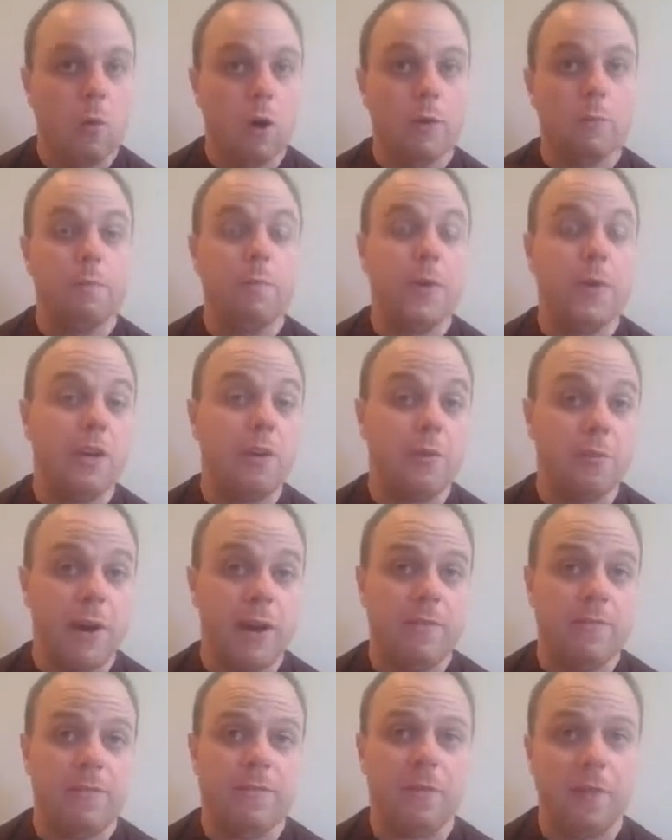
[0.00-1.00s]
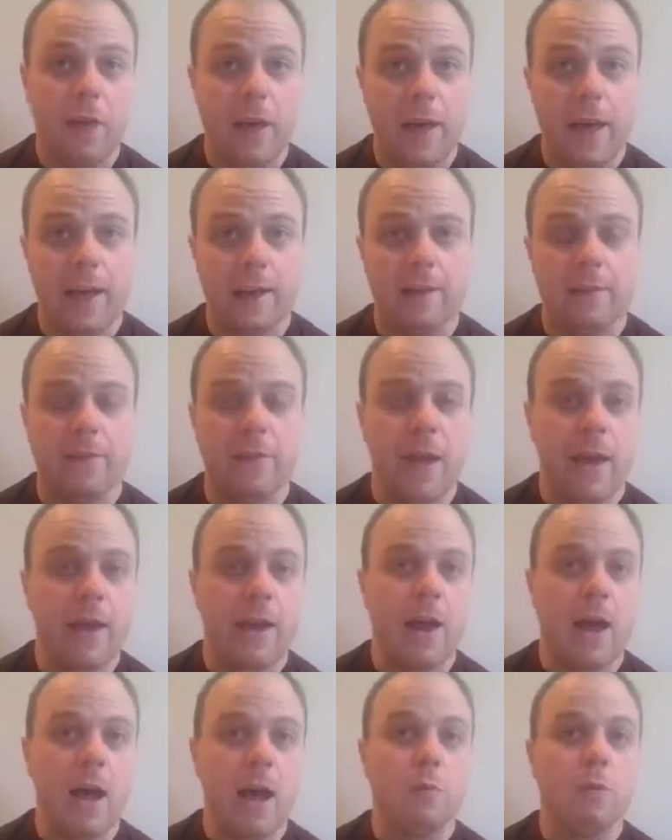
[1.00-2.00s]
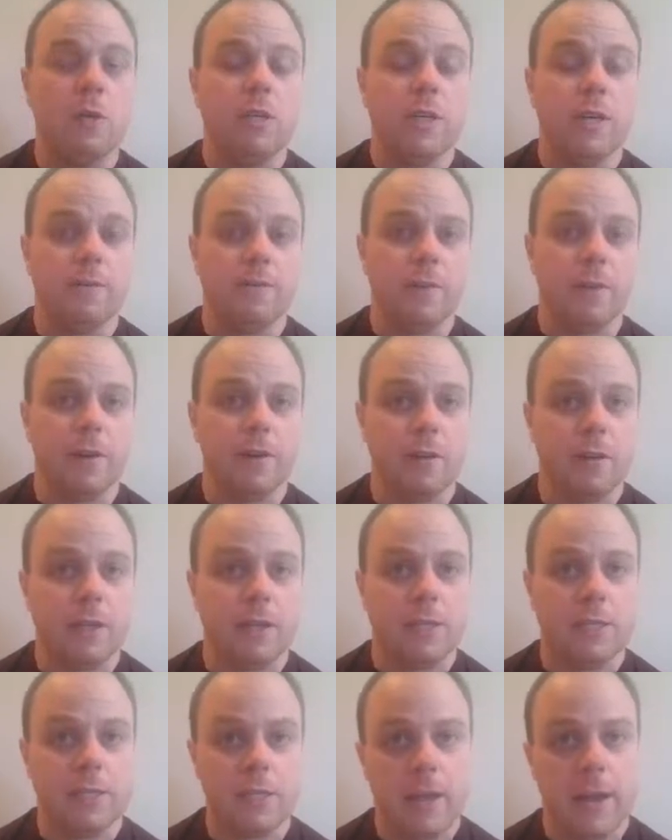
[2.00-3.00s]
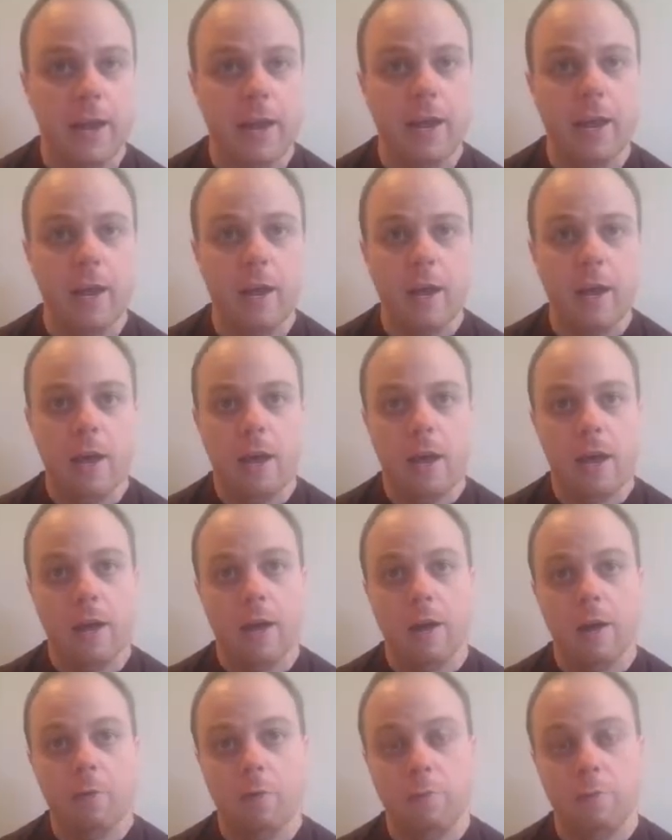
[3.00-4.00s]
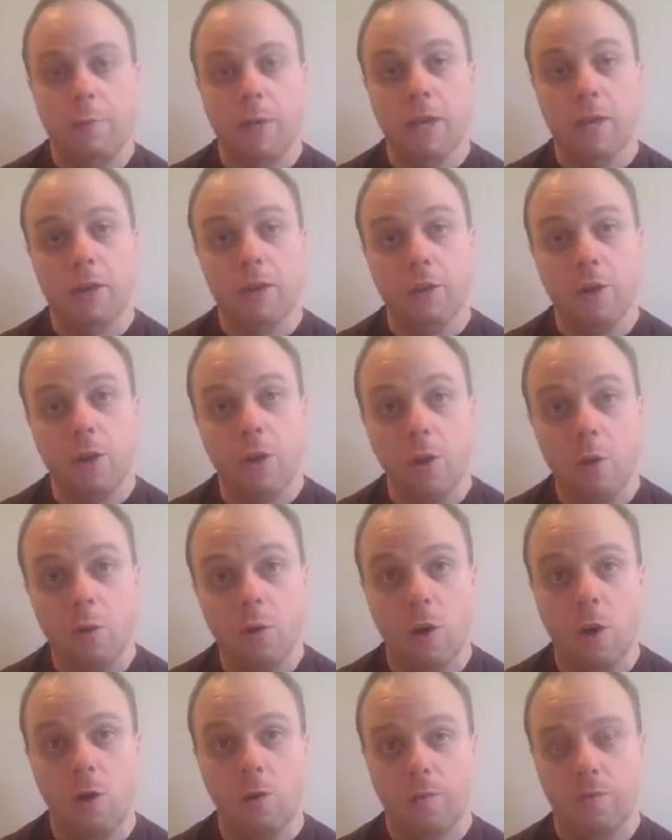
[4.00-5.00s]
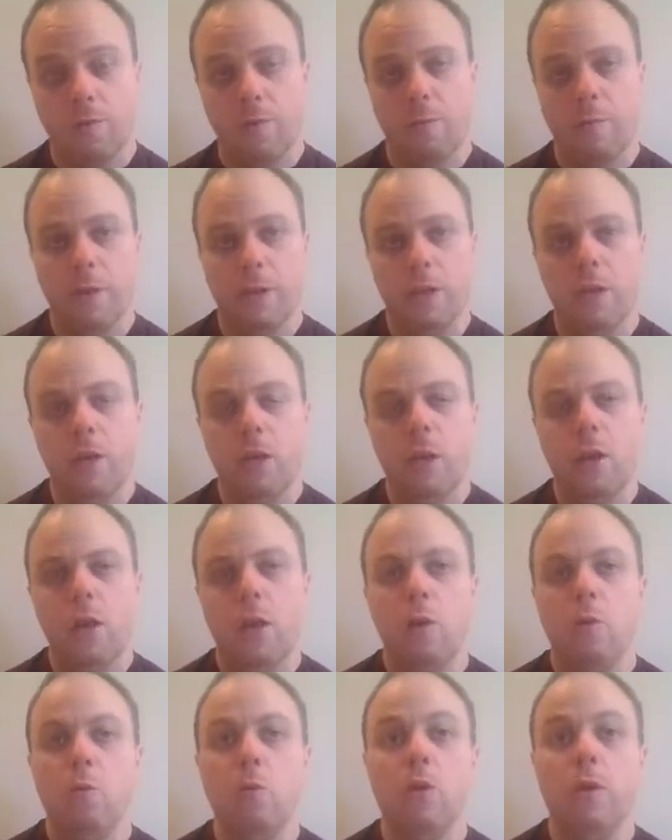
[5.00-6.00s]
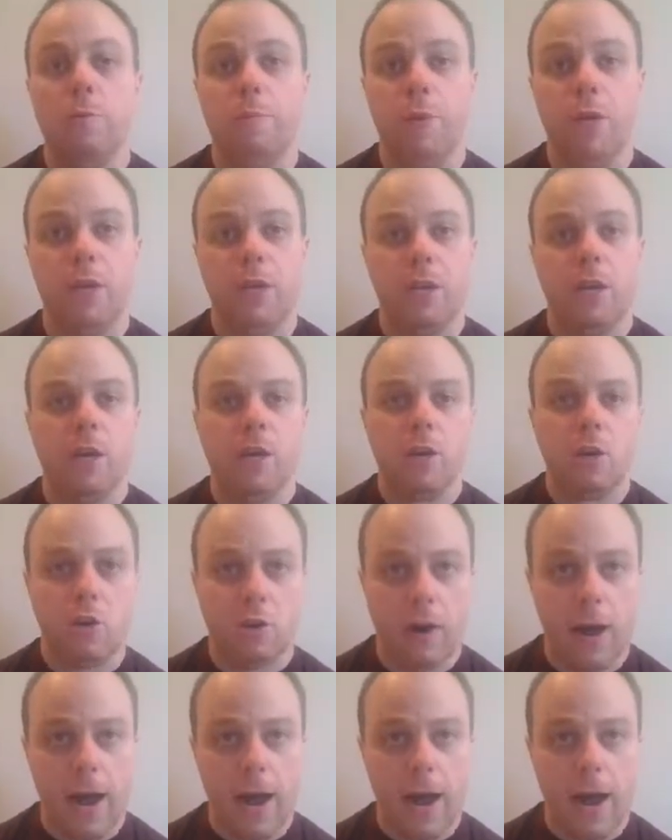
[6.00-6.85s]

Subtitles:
One big red flag that I would definitely say would be a no-no for me would be